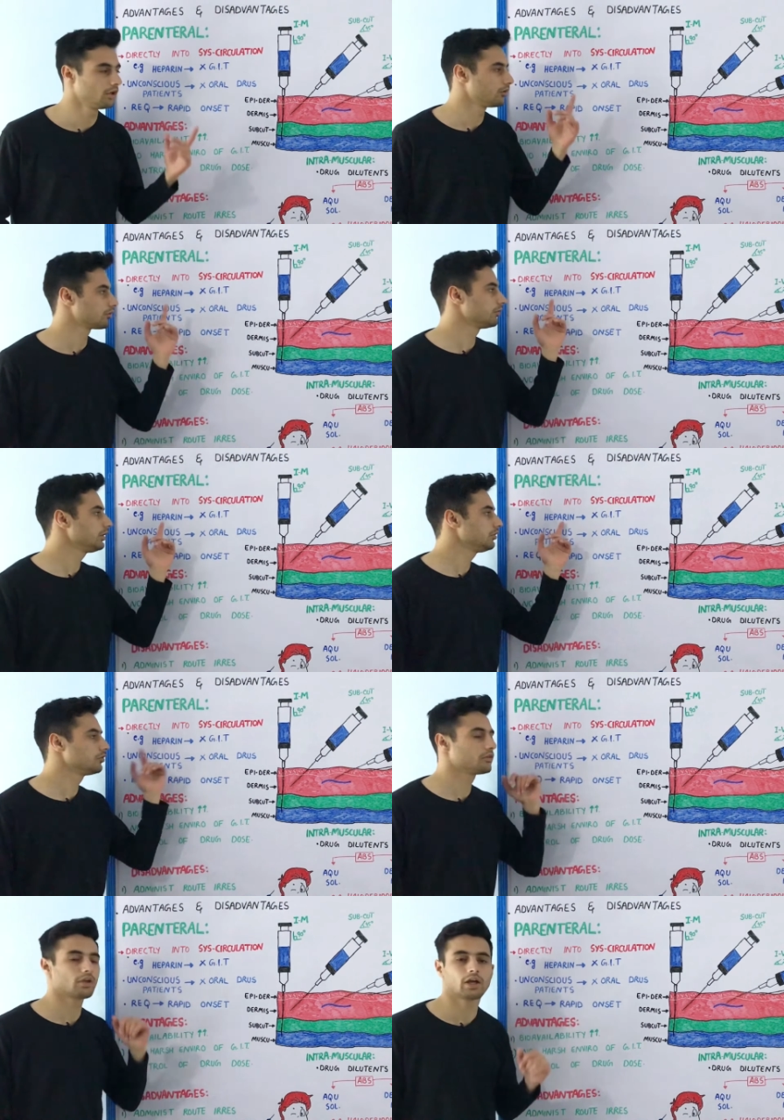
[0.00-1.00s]
So we
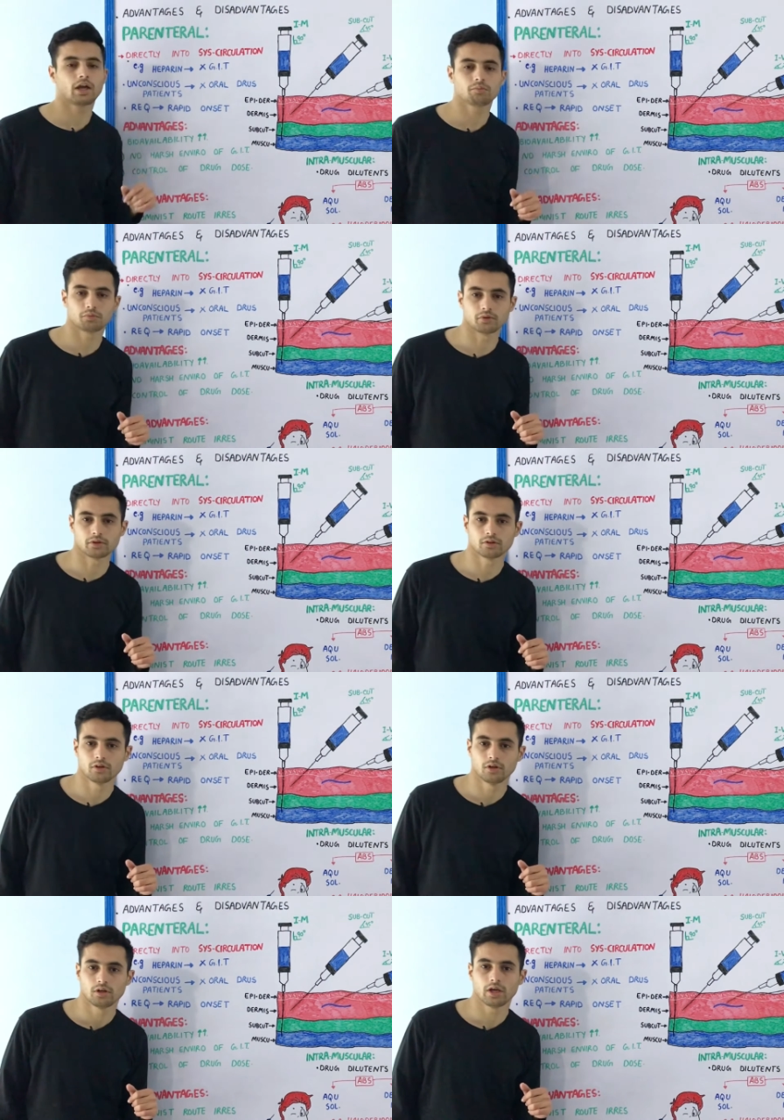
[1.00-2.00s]
use heparin
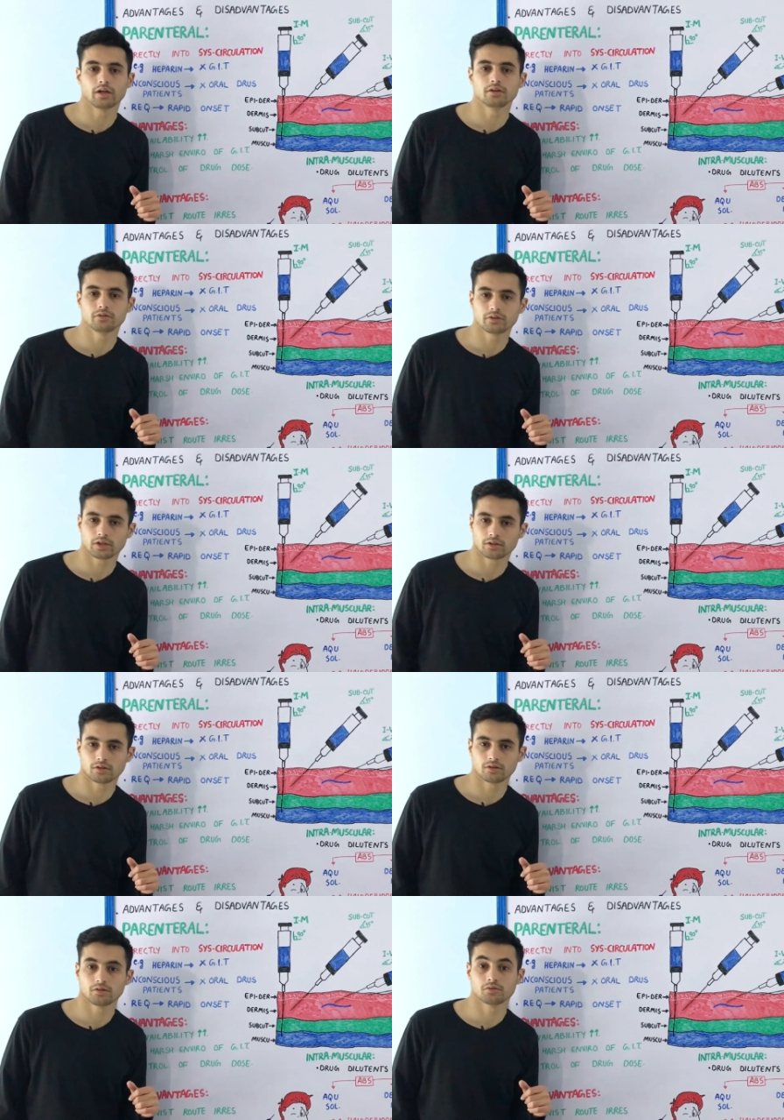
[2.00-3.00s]
and inject
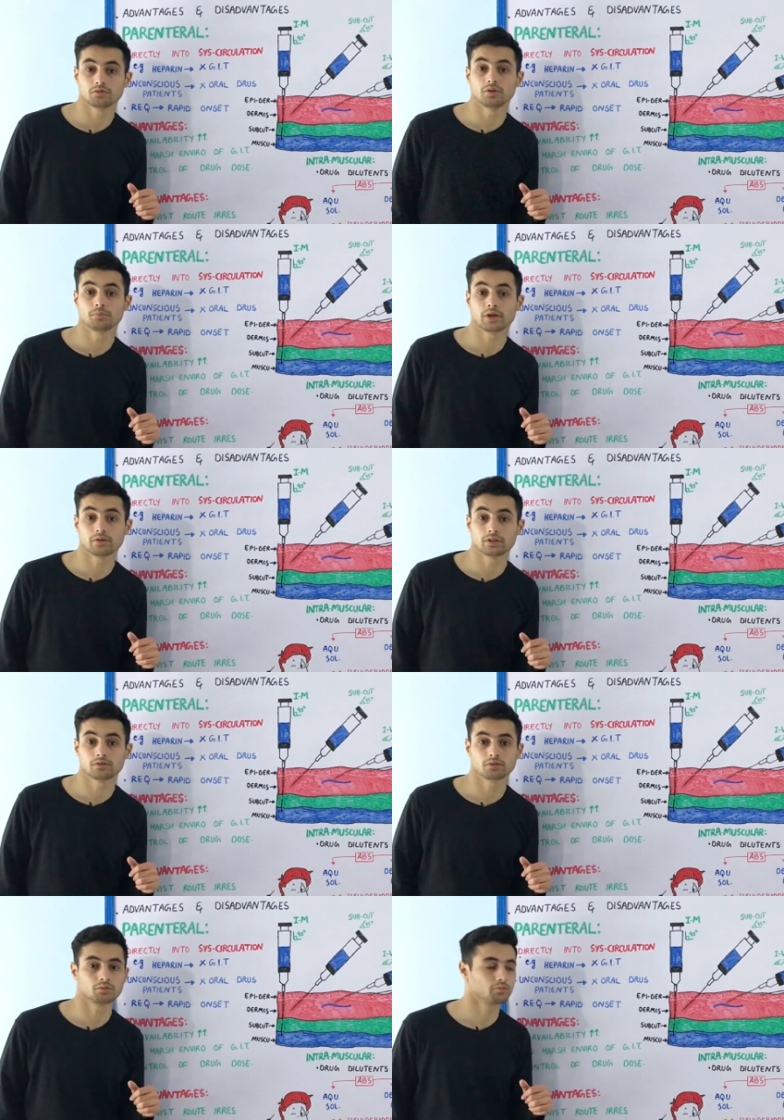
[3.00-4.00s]
it through the
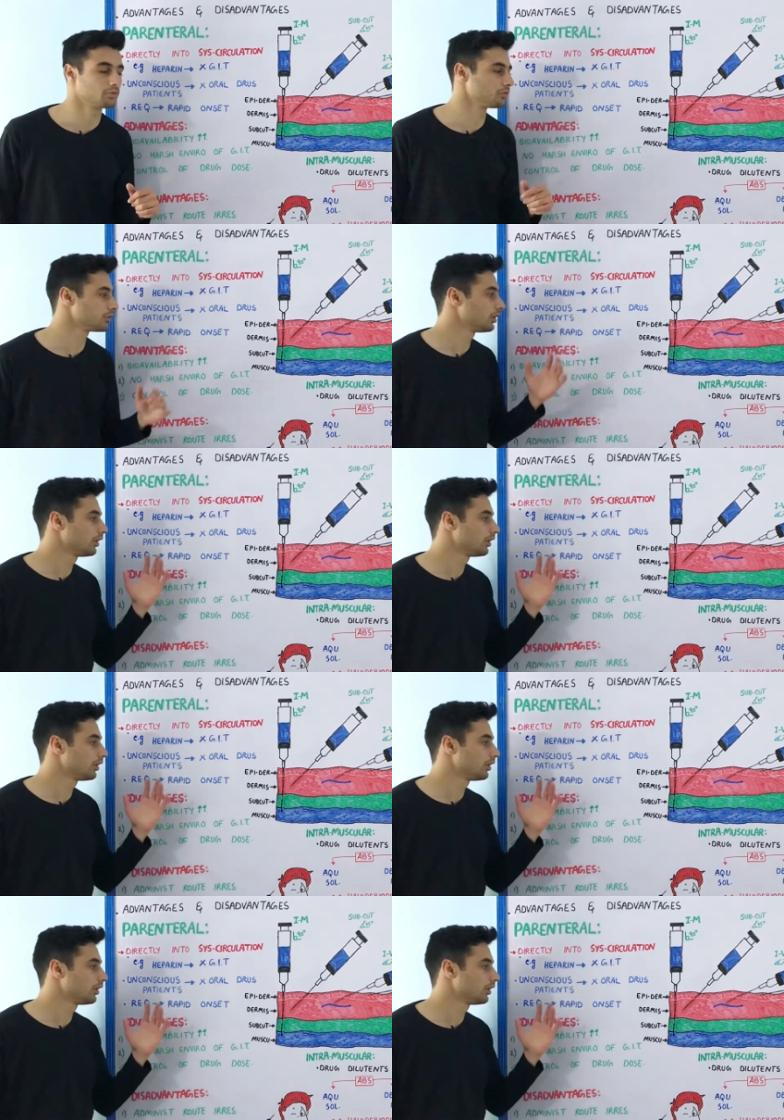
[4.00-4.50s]
parenteral route.